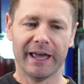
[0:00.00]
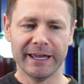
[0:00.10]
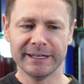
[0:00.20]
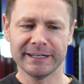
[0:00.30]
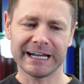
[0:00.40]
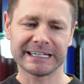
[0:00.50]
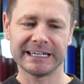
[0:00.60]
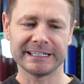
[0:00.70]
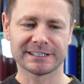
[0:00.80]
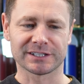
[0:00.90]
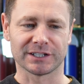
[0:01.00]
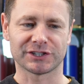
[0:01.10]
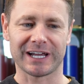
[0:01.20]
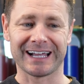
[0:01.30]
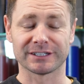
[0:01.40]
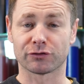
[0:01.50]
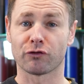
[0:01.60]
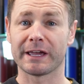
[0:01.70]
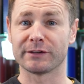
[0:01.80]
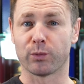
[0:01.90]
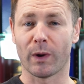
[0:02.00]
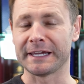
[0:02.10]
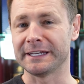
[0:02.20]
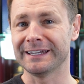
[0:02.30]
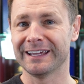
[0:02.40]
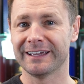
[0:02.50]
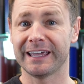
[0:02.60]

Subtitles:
in a case such as red wine,